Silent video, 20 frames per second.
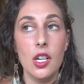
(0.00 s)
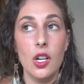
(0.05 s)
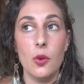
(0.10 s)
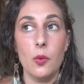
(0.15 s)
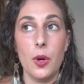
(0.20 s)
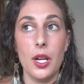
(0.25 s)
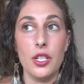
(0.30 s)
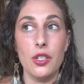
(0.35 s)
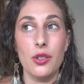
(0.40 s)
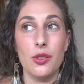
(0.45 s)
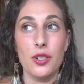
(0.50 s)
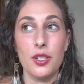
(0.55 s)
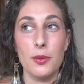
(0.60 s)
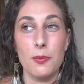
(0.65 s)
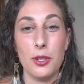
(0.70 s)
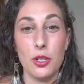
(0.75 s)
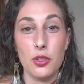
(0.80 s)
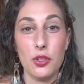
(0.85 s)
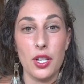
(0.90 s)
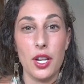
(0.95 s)
when you're
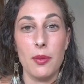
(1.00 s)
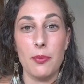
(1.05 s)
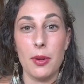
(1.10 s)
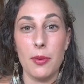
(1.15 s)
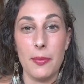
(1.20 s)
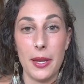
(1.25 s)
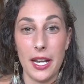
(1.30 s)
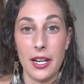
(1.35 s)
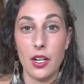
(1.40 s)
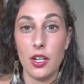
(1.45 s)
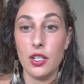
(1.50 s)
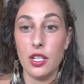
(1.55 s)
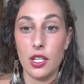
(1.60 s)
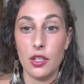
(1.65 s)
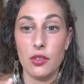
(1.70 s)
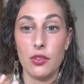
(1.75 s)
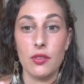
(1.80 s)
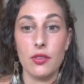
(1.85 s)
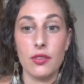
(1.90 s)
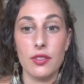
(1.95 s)
spiritually unprepared
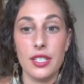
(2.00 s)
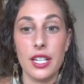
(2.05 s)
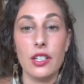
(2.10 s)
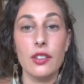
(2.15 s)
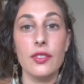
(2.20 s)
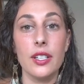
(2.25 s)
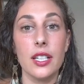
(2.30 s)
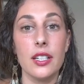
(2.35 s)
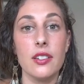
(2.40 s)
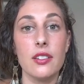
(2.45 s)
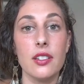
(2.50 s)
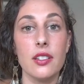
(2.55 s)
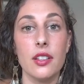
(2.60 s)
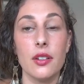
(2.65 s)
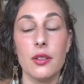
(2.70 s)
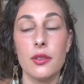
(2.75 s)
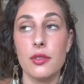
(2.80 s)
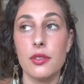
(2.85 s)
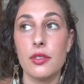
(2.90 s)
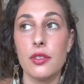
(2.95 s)
and delving into
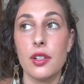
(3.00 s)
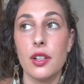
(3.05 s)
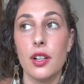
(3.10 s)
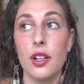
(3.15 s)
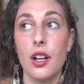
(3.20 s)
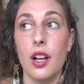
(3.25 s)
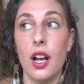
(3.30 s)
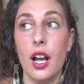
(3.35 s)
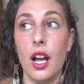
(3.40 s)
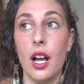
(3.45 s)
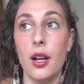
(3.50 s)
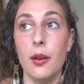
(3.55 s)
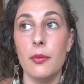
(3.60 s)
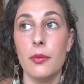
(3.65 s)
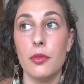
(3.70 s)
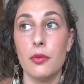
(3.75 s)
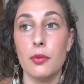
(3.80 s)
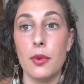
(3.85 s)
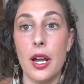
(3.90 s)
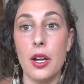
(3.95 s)
those
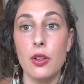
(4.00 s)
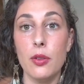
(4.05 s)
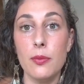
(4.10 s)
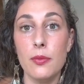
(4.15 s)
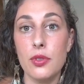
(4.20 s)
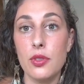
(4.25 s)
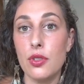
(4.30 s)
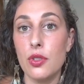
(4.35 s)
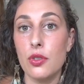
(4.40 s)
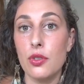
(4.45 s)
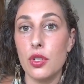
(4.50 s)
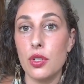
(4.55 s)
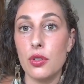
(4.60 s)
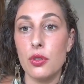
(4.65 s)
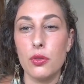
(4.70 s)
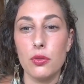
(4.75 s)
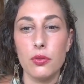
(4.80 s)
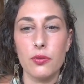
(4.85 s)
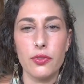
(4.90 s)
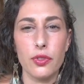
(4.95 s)
realms
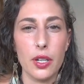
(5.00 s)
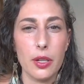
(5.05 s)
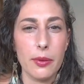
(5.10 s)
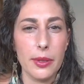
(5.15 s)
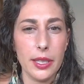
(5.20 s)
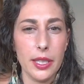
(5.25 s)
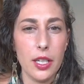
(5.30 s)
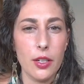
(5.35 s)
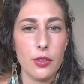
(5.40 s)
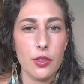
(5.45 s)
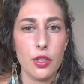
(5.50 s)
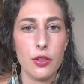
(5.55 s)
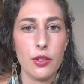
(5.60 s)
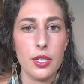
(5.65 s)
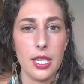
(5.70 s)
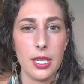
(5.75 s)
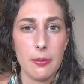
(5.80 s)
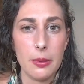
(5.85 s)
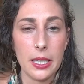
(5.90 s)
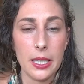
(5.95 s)
too frequently or too
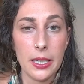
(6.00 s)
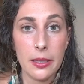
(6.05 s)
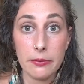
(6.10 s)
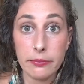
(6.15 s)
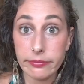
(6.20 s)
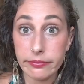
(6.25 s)
deeply.